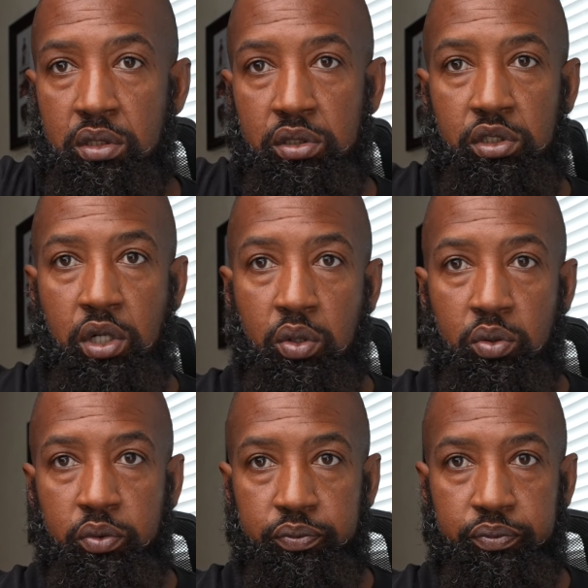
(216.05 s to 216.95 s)
so
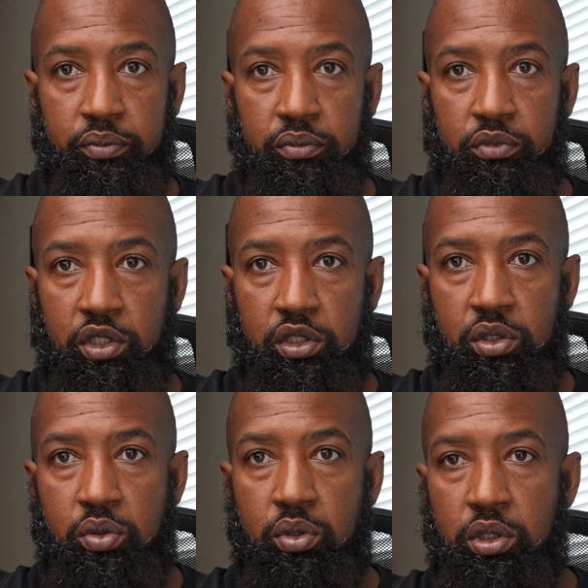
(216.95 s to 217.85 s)
let's
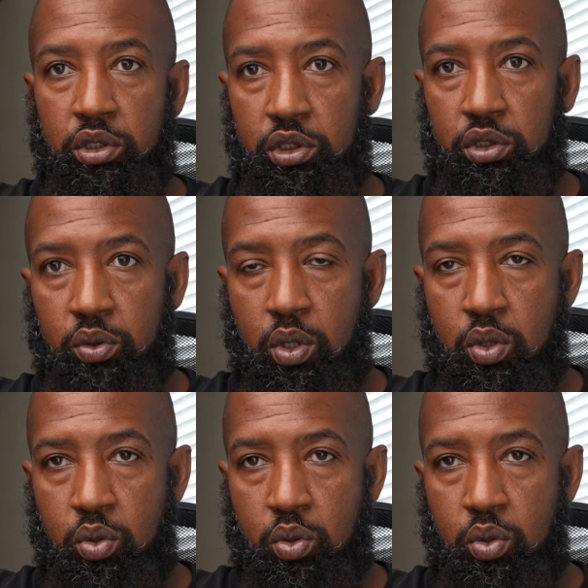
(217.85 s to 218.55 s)
do this. Whoa.